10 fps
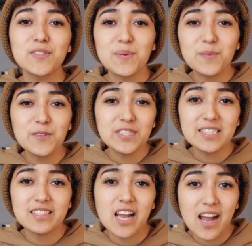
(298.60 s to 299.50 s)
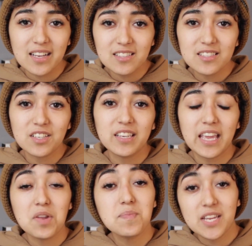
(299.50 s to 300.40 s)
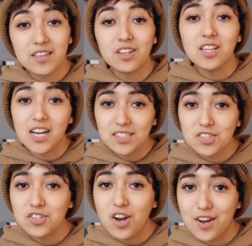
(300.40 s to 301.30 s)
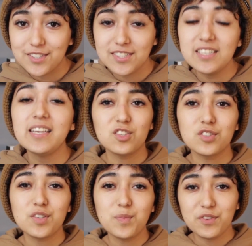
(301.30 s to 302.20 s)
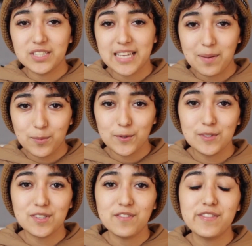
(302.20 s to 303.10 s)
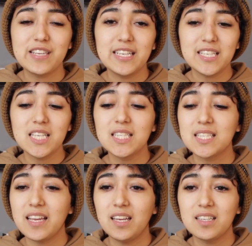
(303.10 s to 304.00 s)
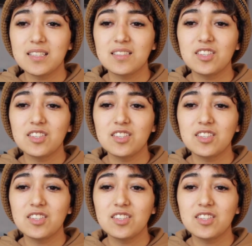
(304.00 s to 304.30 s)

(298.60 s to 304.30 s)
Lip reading: simplest task can mean a lot to your Aussie. So some examples of these is